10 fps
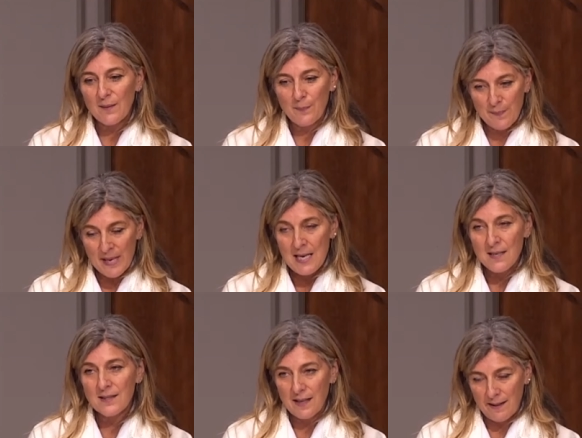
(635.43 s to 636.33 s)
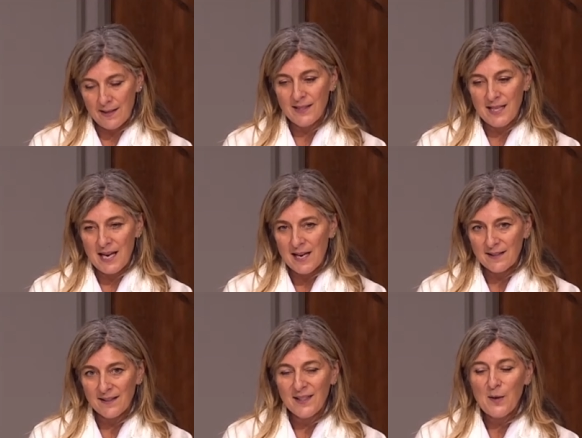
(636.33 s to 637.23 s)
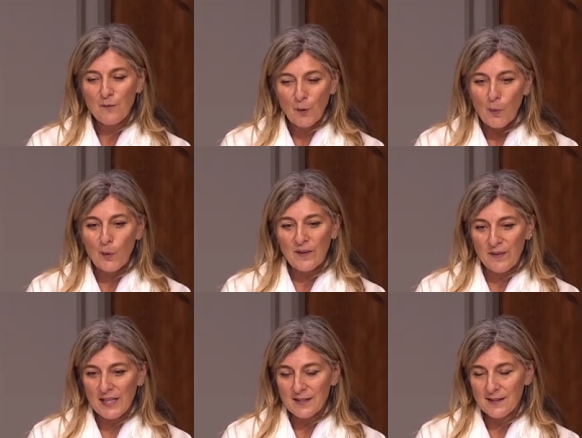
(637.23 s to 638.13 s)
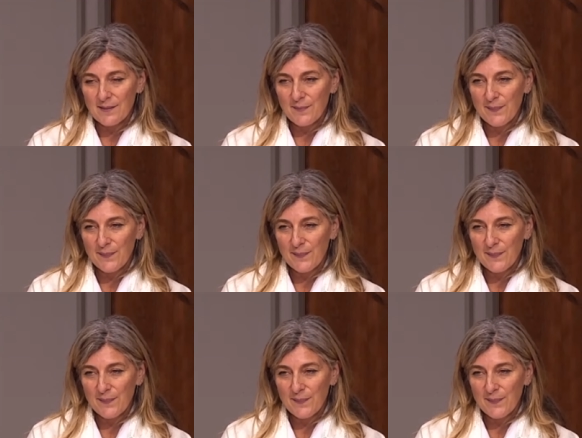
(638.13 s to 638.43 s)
means this year for all of us.